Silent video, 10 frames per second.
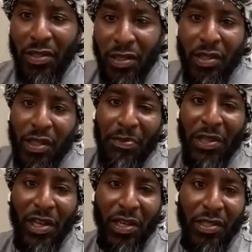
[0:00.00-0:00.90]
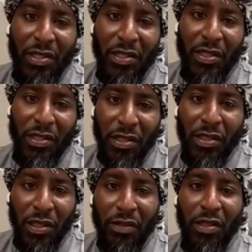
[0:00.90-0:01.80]
it's up to us. It's
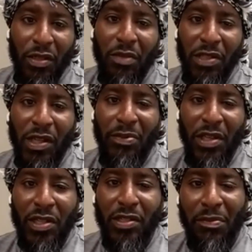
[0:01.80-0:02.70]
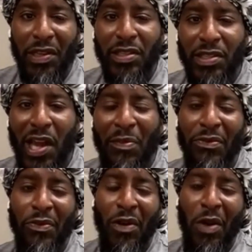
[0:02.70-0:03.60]
literally going to be up to us to make this
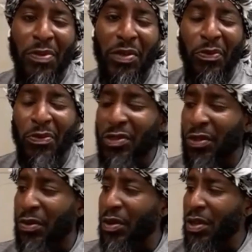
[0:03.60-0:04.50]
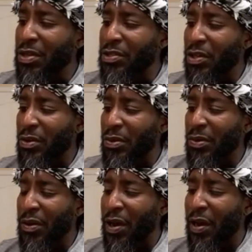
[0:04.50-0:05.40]
happen for our people.
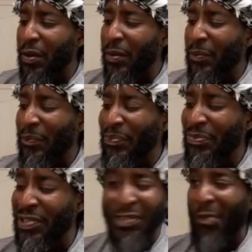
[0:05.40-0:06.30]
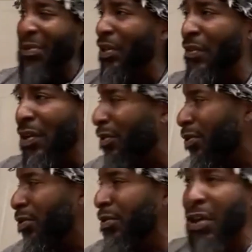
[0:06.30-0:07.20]
So I'm looking around the
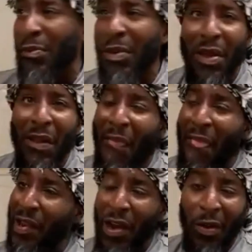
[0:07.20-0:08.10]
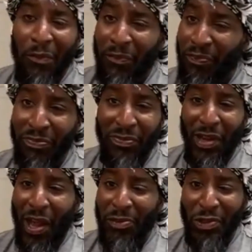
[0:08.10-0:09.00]
room and
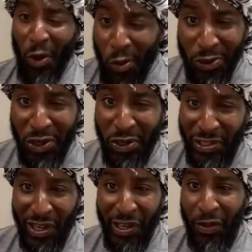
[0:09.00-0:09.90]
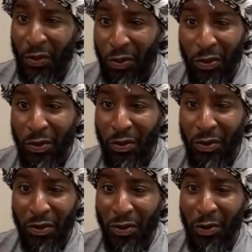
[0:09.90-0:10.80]
I'm soul searching like
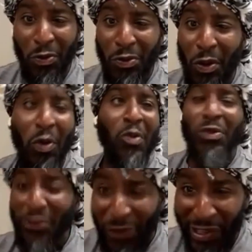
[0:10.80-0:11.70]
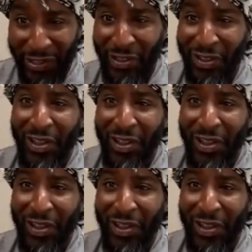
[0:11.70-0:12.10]
who's the flake?